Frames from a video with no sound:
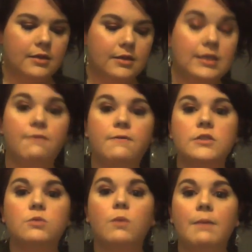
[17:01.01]
the
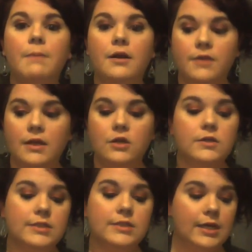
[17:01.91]
difference way better than you
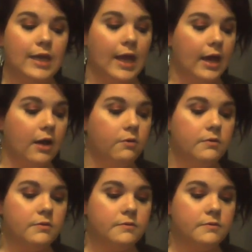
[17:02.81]
can see it now.